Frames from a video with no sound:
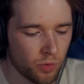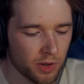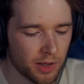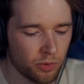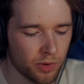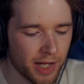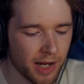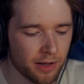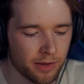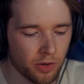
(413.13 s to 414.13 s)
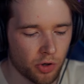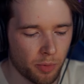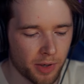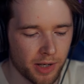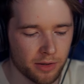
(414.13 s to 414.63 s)
Oh, there's little dings in the
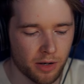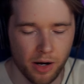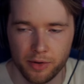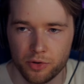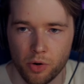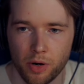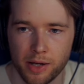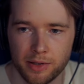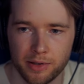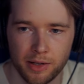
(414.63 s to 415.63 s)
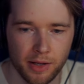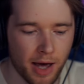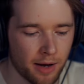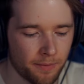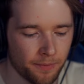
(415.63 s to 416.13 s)
top of these cards. Don't like to see that.